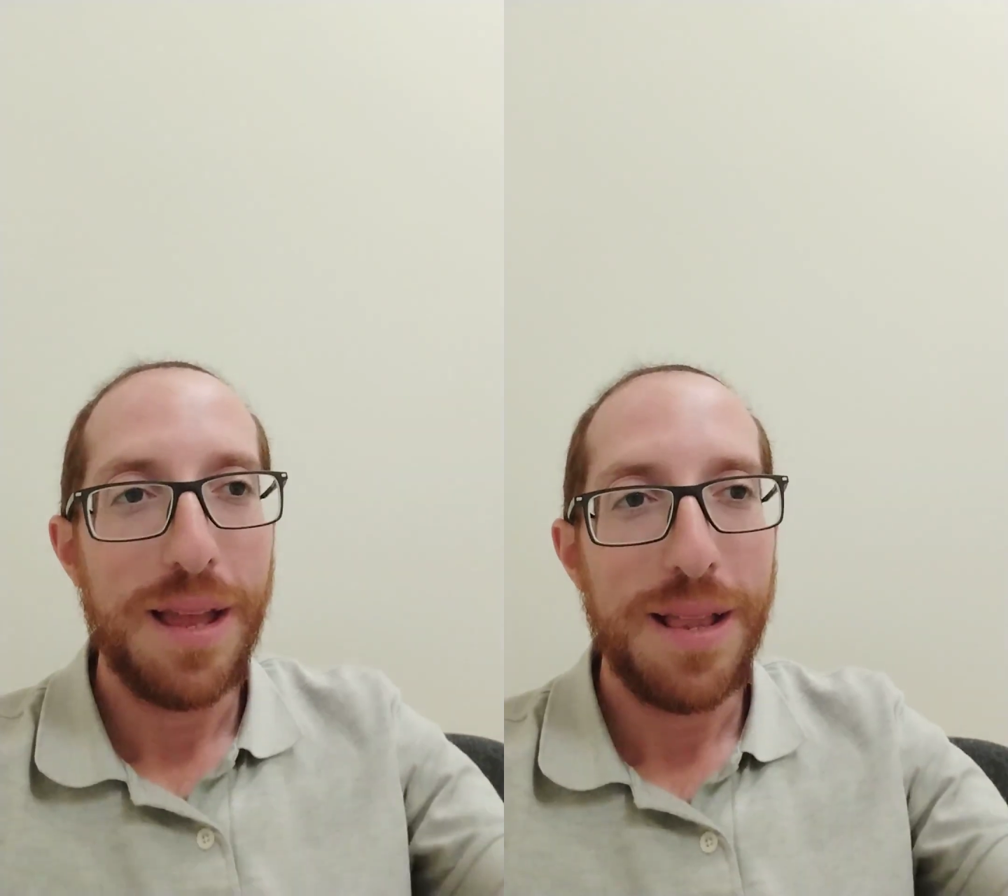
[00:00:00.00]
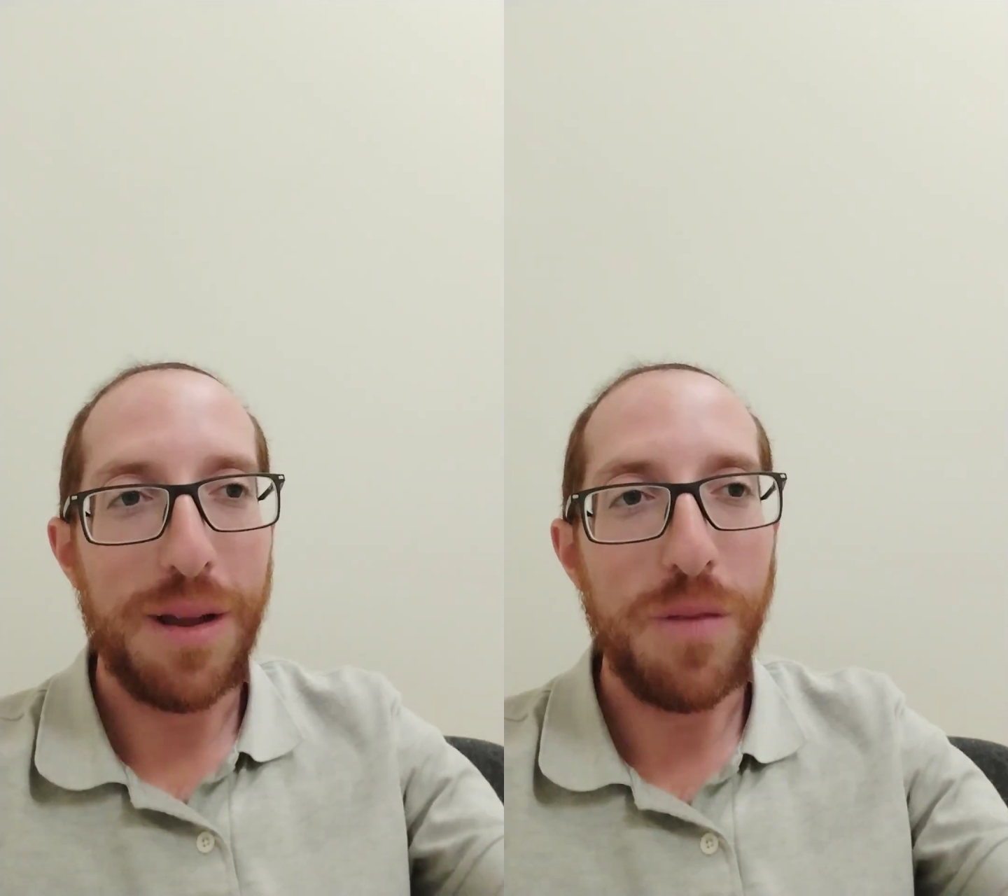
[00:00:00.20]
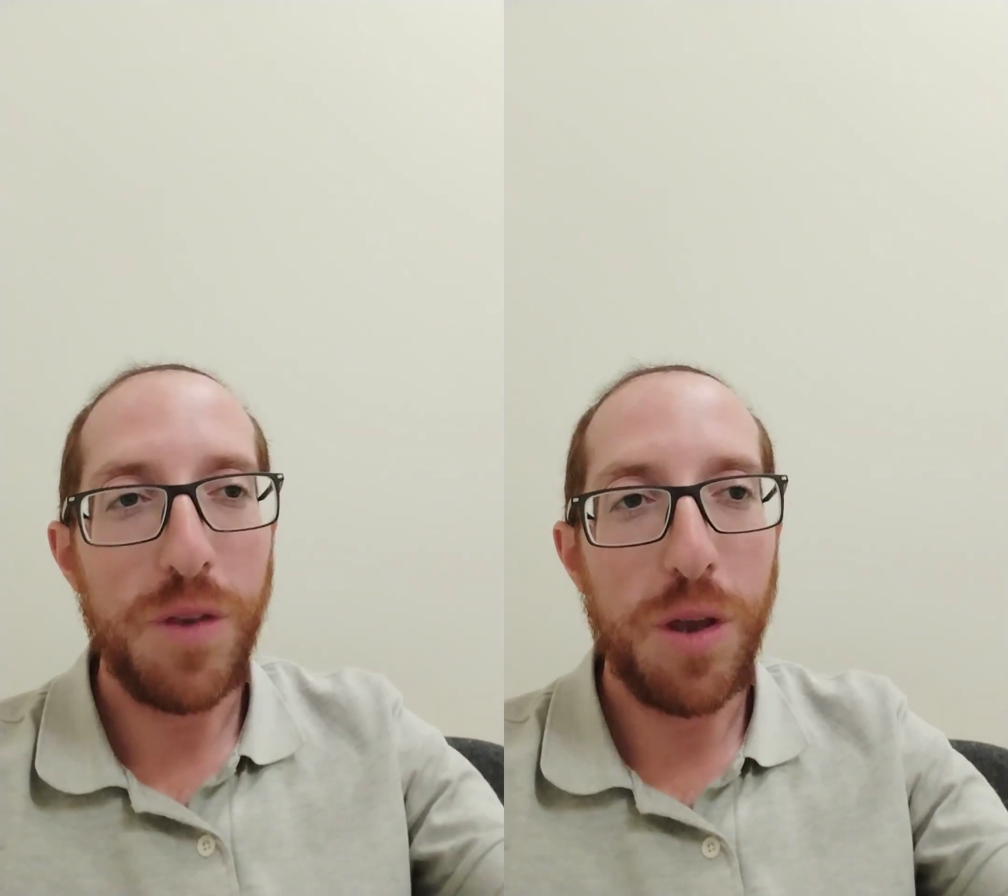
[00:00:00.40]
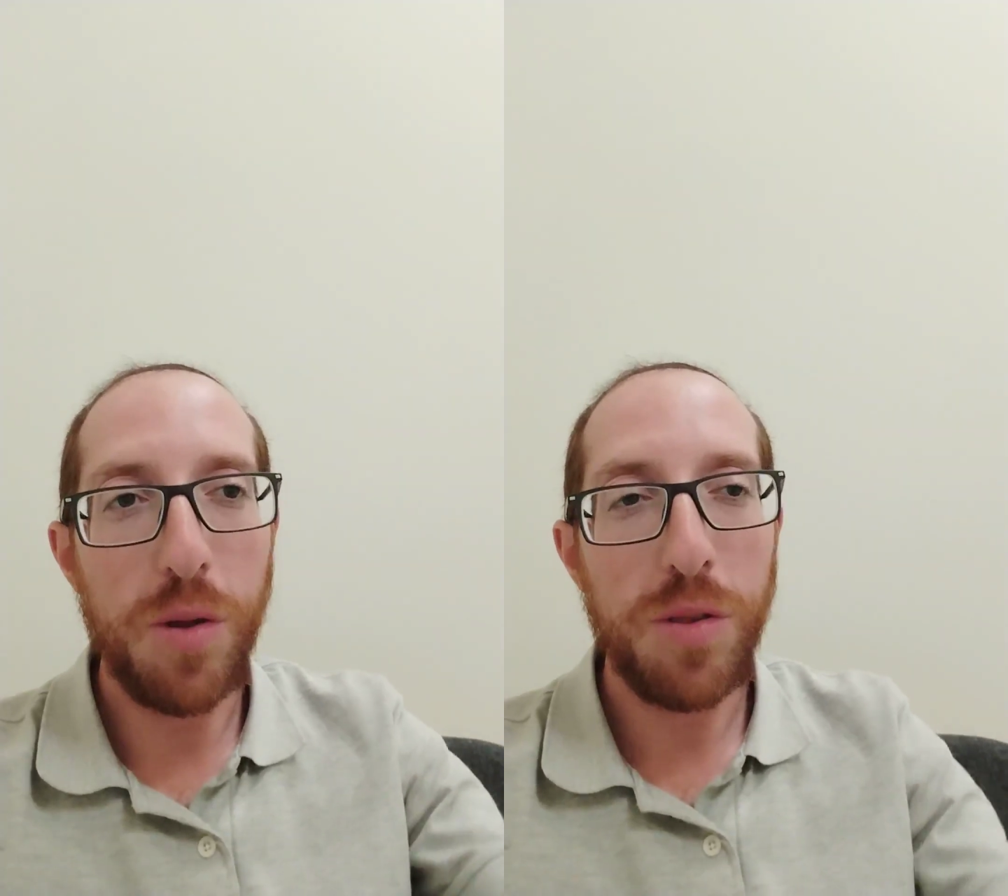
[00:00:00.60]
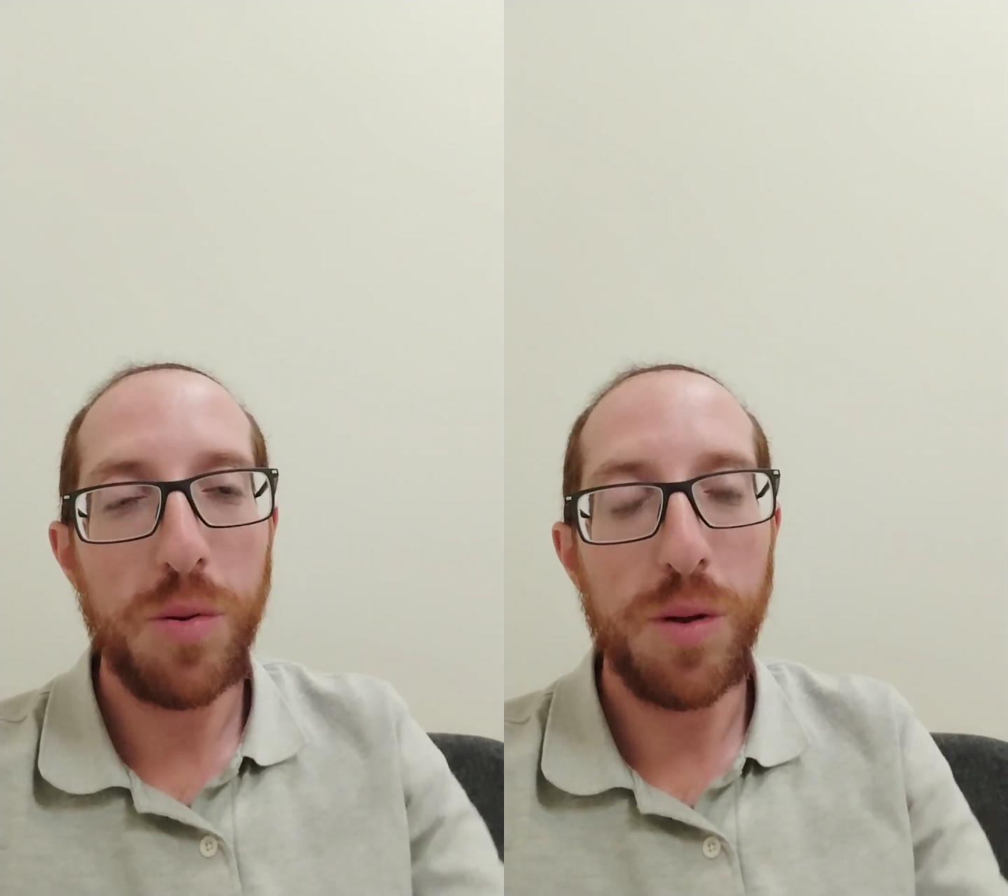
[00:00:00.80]
Now, if you
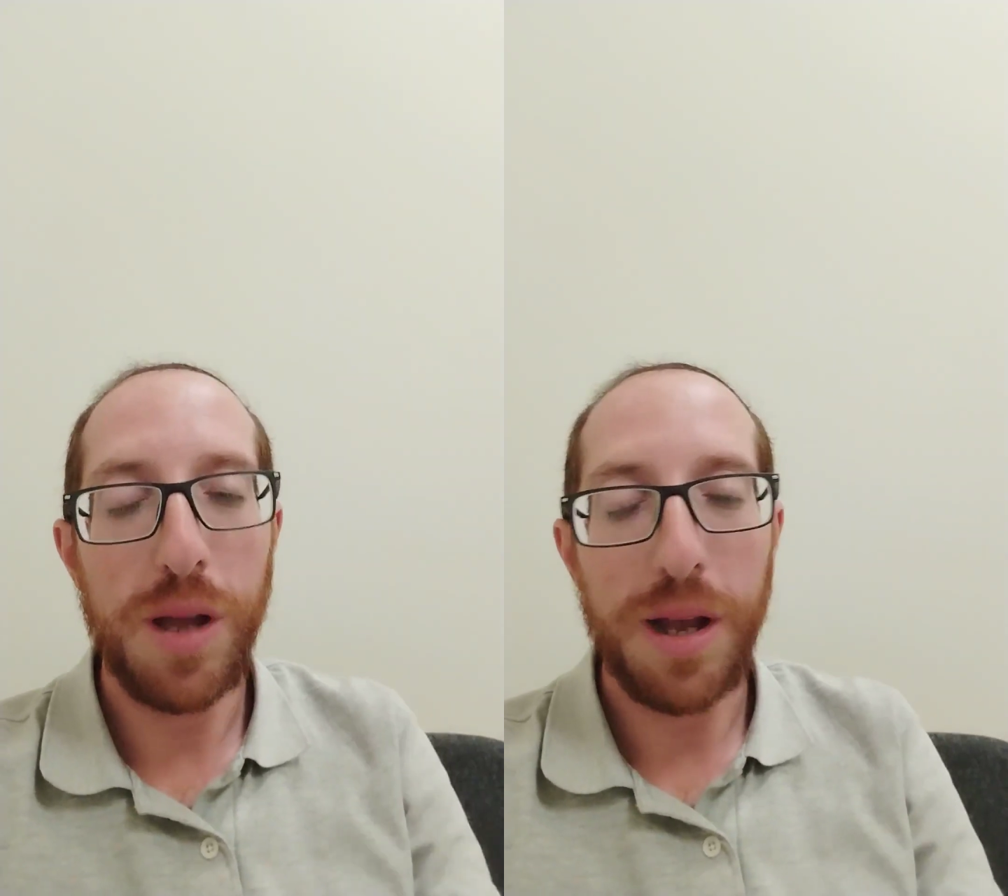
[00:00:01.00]
go to a